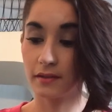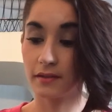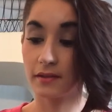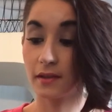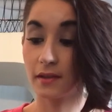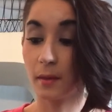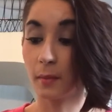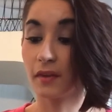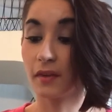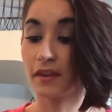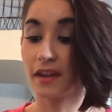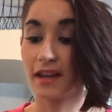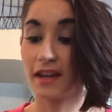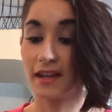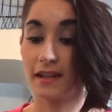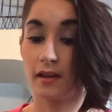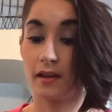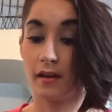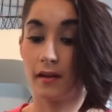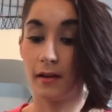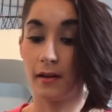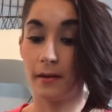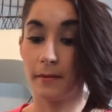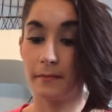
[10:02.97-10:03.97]
someone that
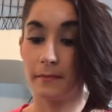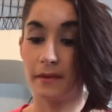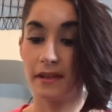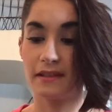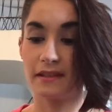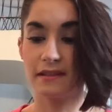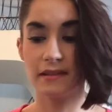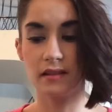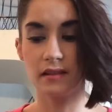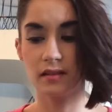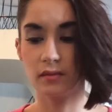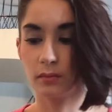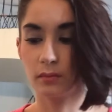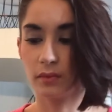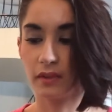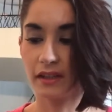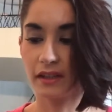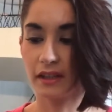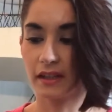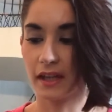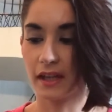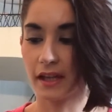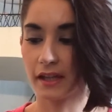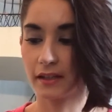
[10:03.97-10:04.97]
isn't
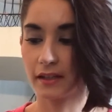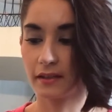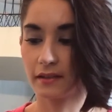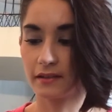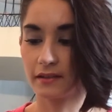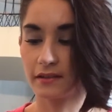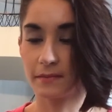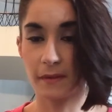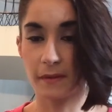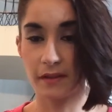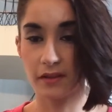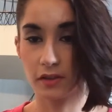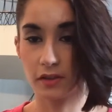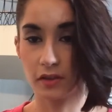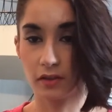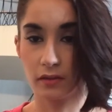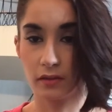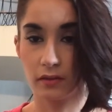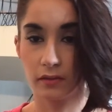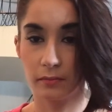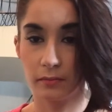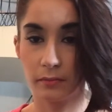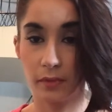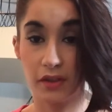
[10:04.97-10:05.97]
really like a
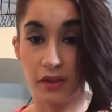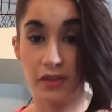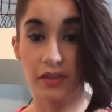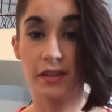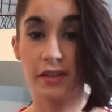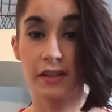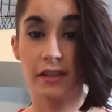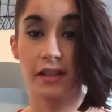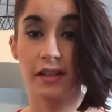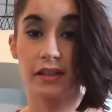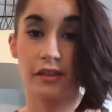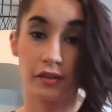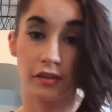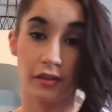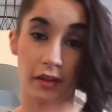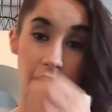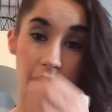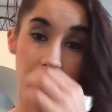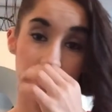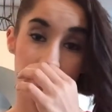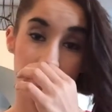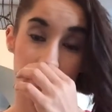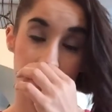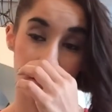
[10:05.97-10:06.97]
special person in your
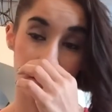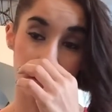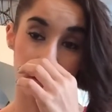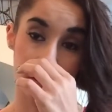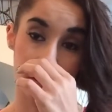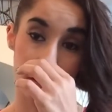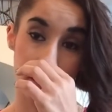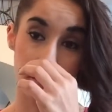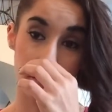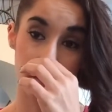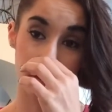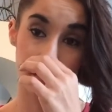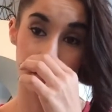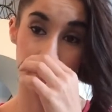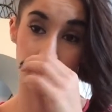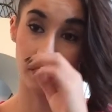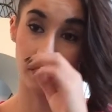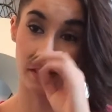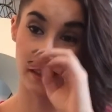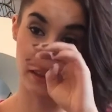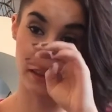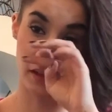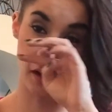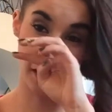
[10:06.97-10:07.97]
life that you're able to
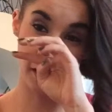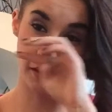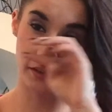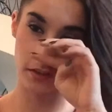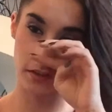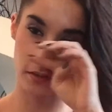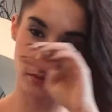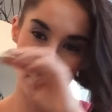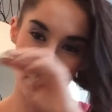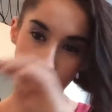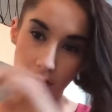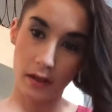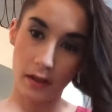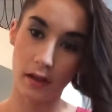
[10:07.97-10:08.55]
really talk to,